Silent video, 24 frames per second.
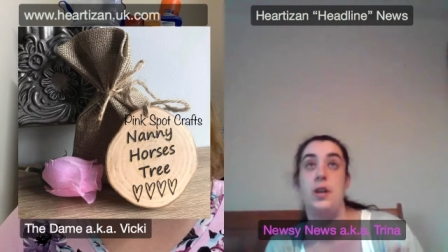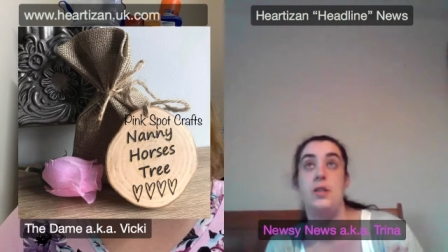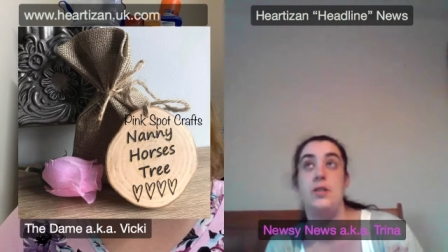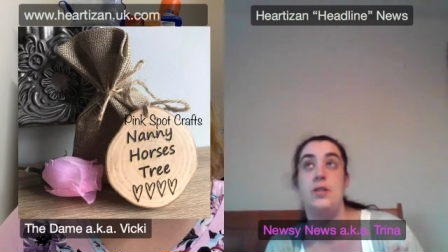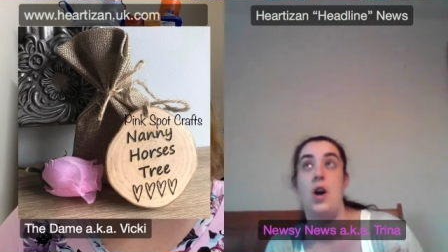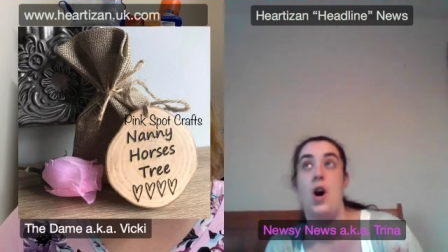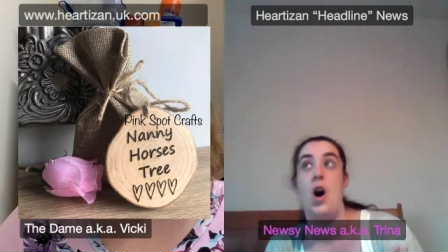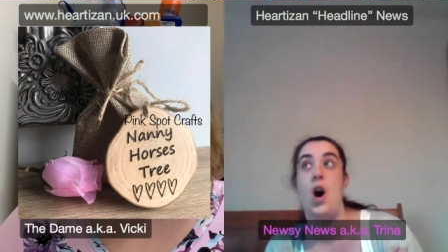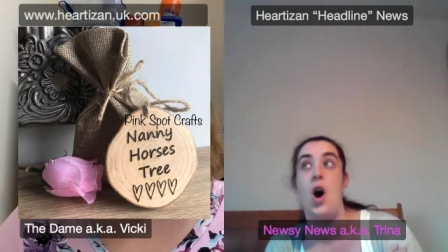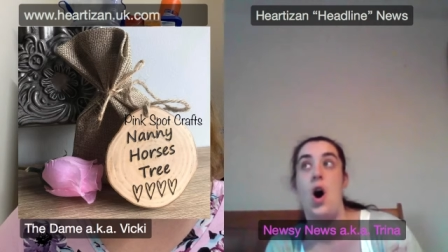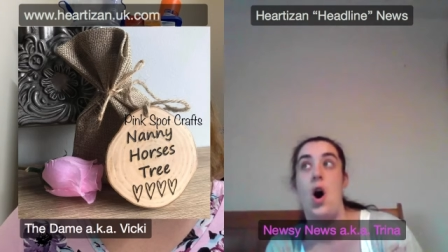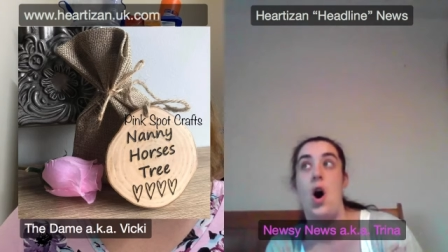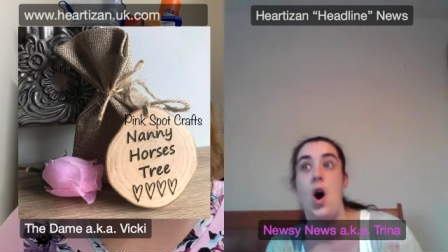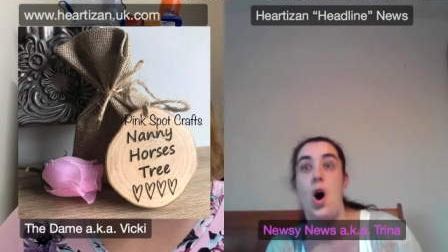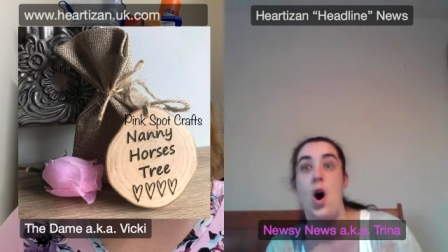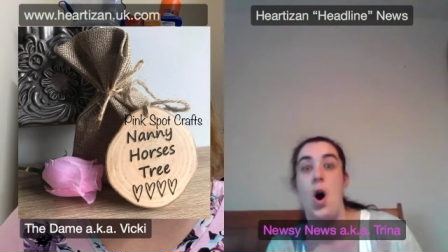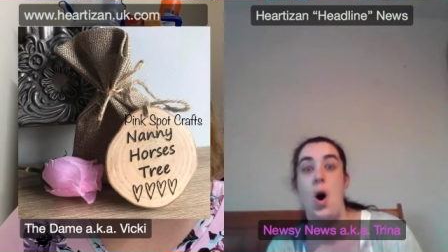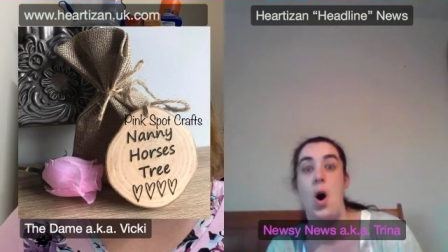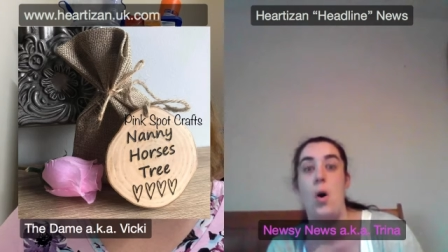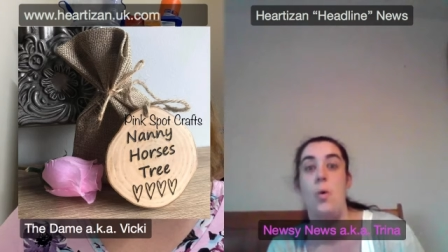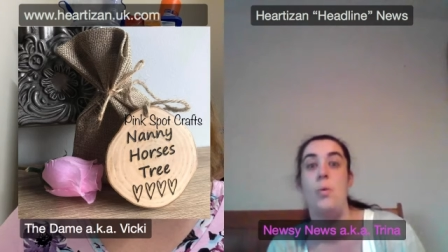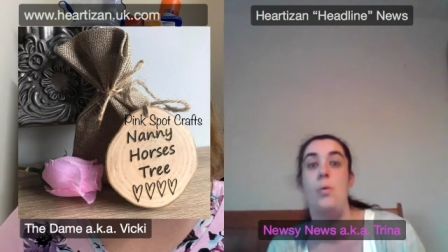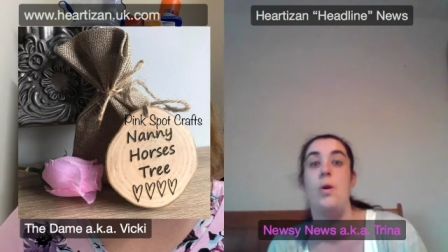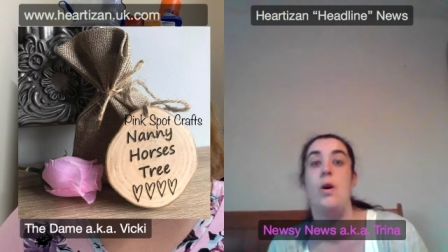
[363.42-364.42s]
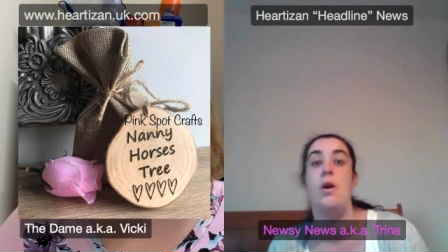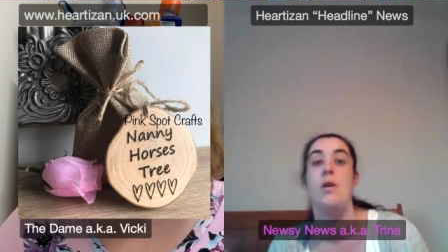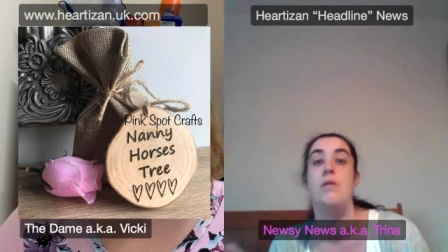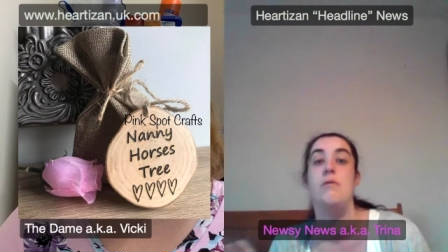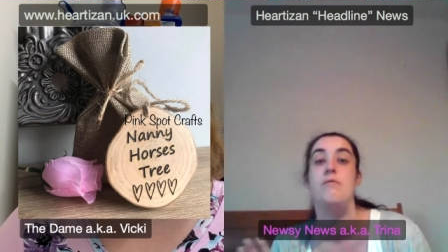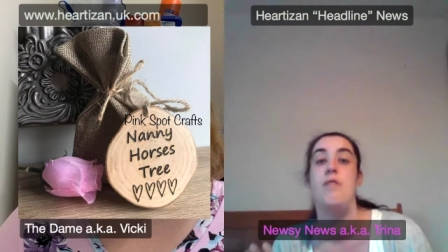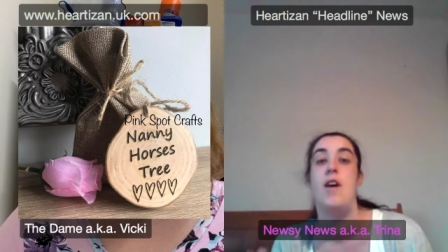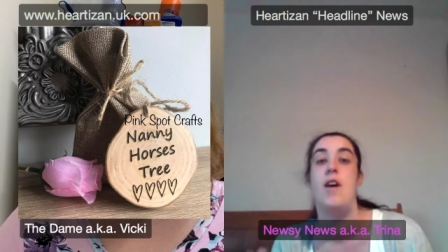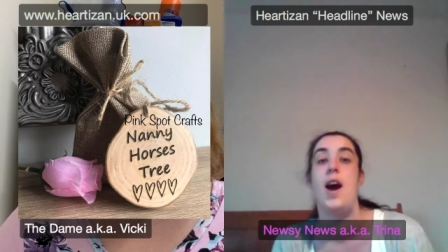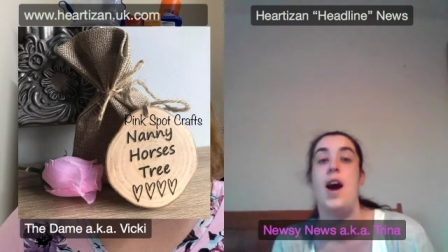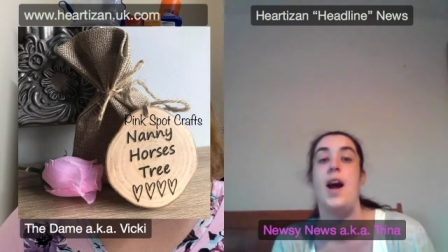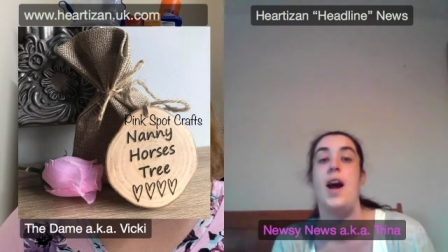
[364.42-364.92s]
does a whole
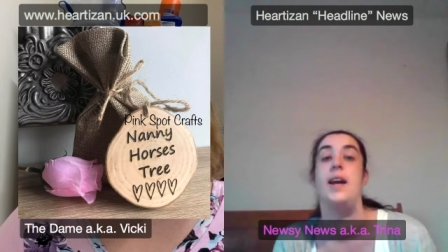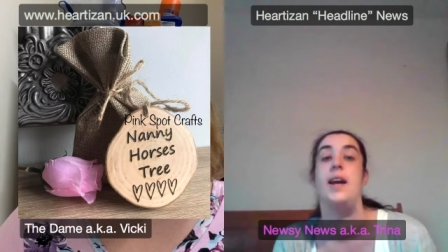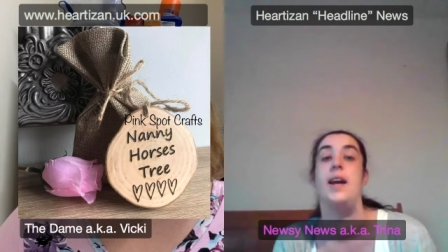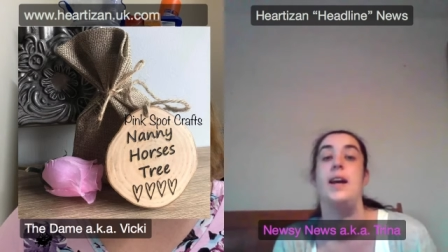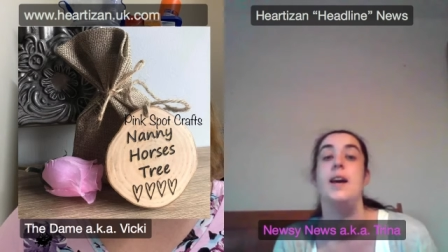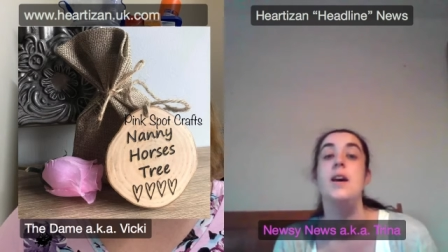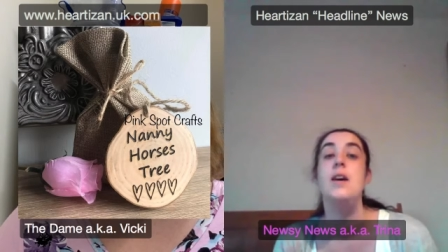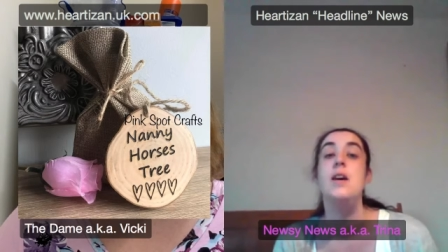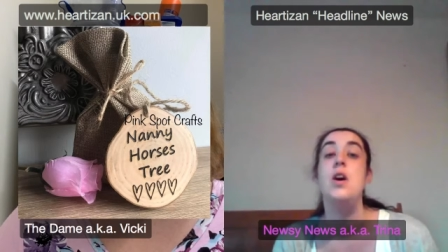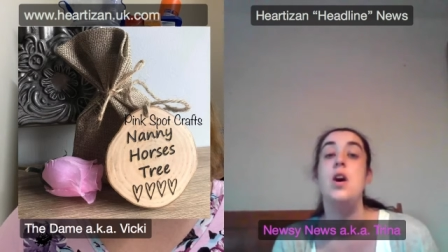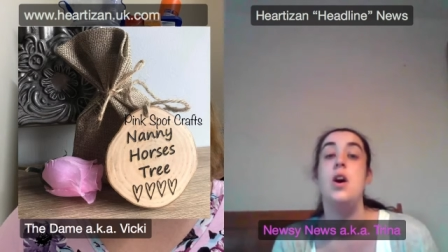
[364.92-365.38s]
array